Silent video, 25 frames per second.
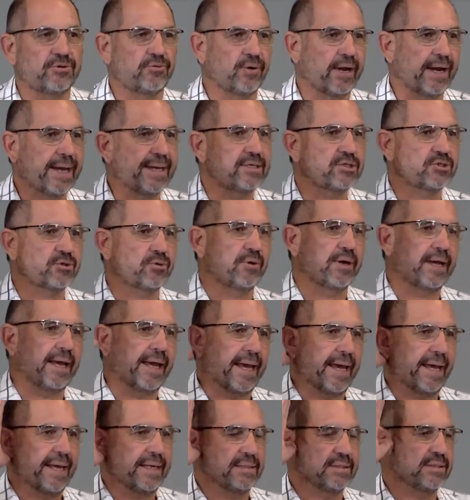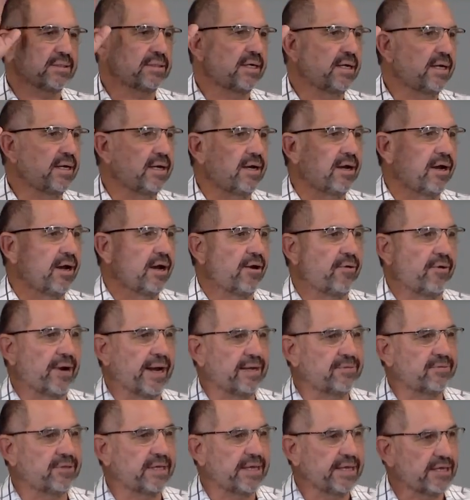raise your hand
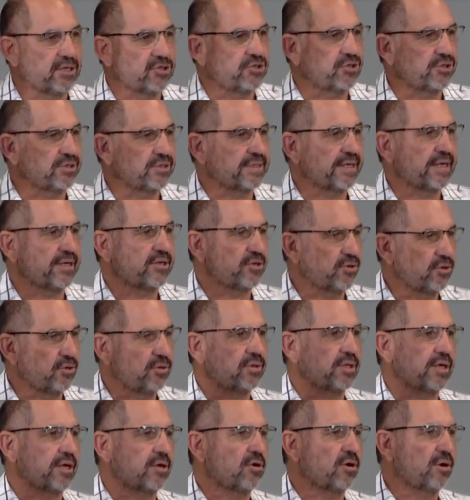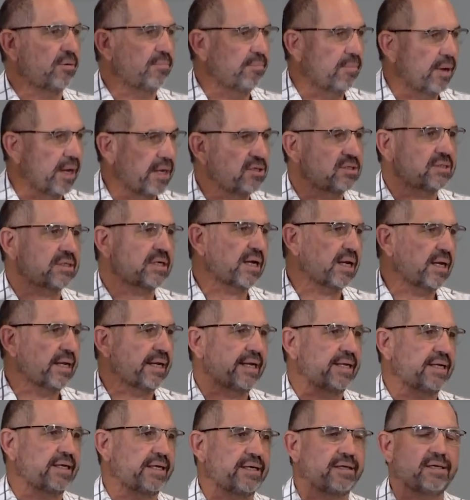around the issues that you think are most
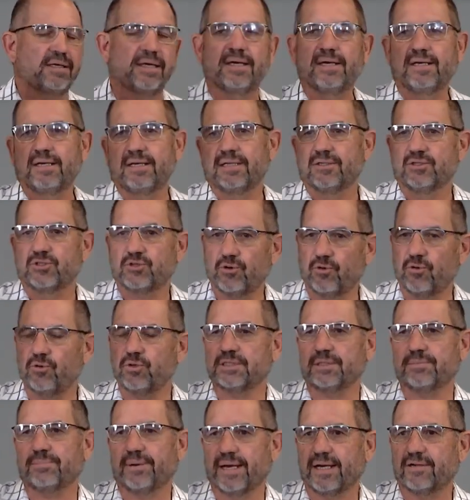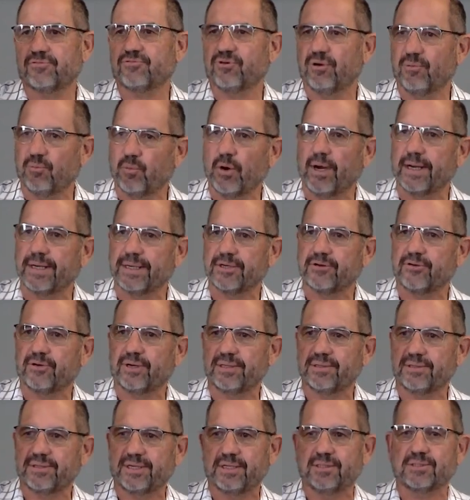clearly talked about from 1
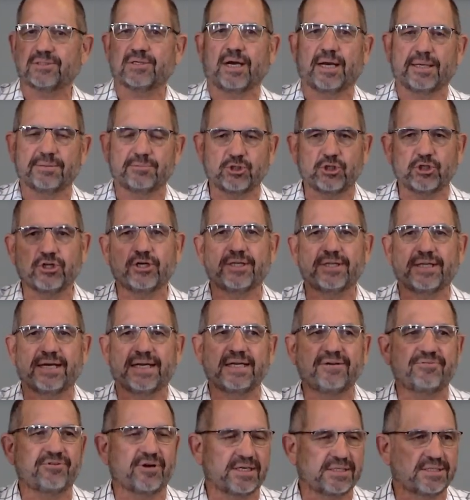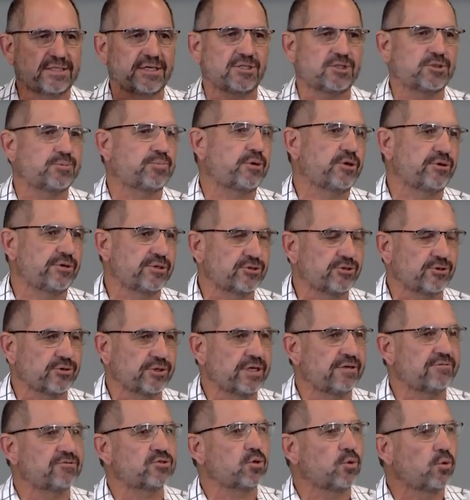Corinthians, I'm sure that if I said spiritual
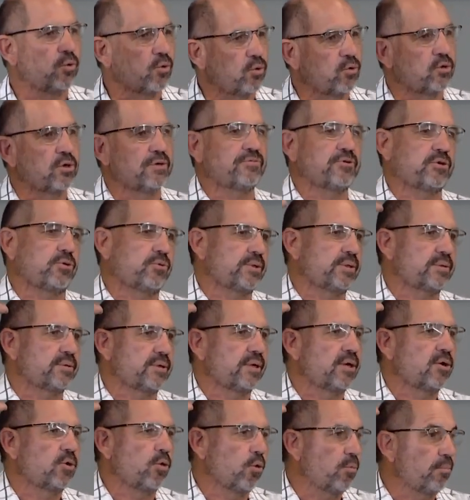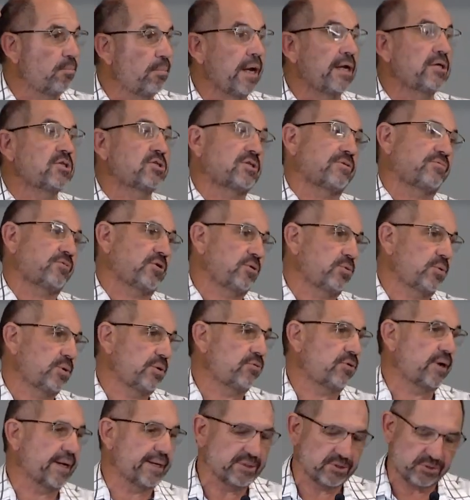gifts, all of you would, or most of you would
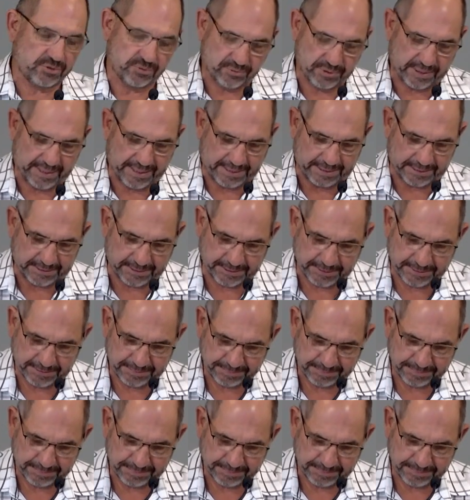raise your hand.